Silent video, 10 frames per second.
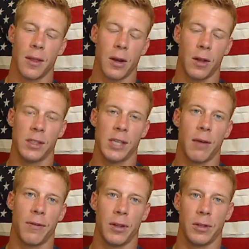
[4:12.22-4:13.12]
than all these
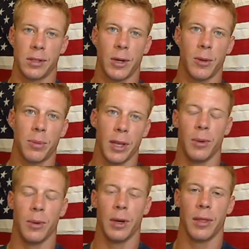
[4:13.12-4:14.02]
outfielders that they were
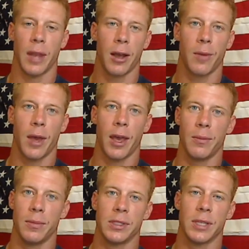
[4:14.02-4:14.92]
playing with, and how come I
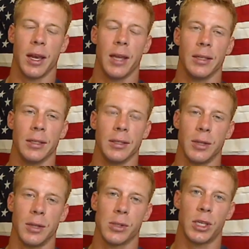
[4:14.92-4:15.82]
hadn't been signed. And
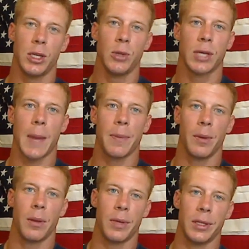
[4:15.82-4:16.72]
it was a huge
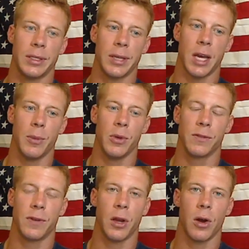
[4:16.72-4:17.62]
compliment, but at the time it
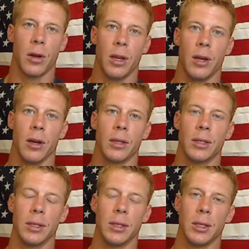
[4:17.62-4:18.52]
was very hard to hear
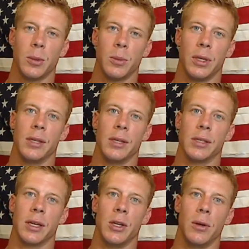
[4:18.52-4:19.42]

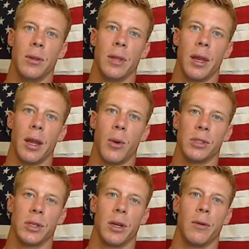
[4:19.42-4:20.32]
because I knew that I
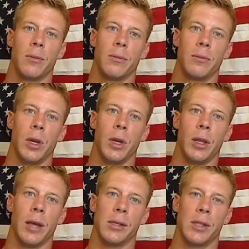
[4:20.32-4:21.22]
wasn't going to
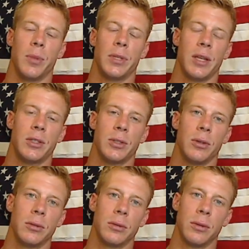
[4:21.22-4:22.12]
realize the
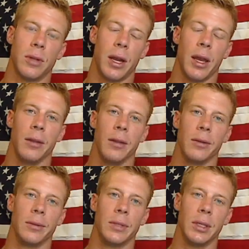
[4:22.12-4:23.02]
potential that I had.
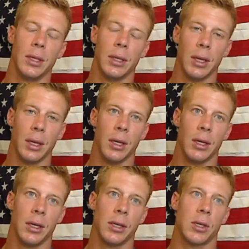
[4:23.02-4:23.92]

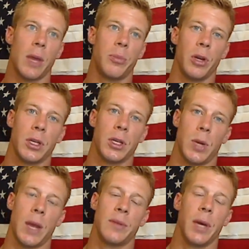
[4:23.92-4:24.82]
So I pretty
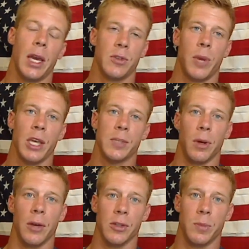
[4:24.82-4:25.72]
much wiped my hands with
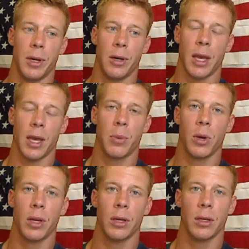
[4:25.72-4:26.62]
baseball. I was bitter at that
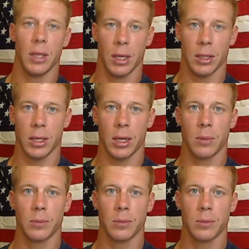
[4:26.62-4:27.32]
point, and